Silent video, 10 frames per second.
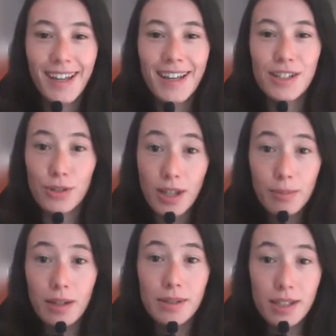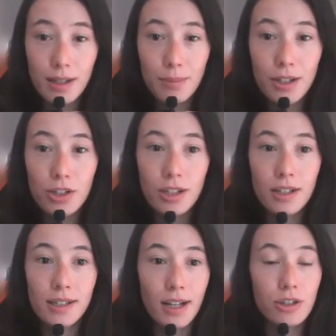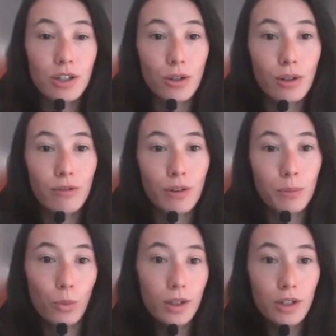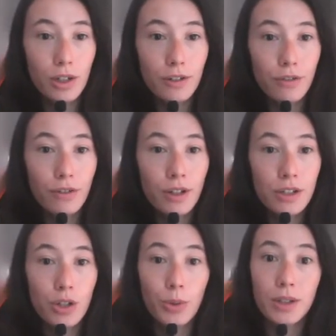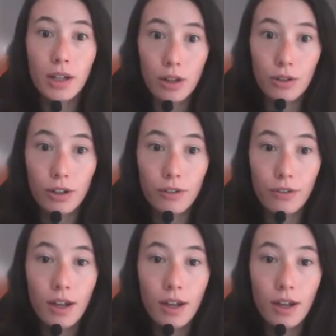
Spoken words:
So sometimes this image is actually going from one nerve to another nerve.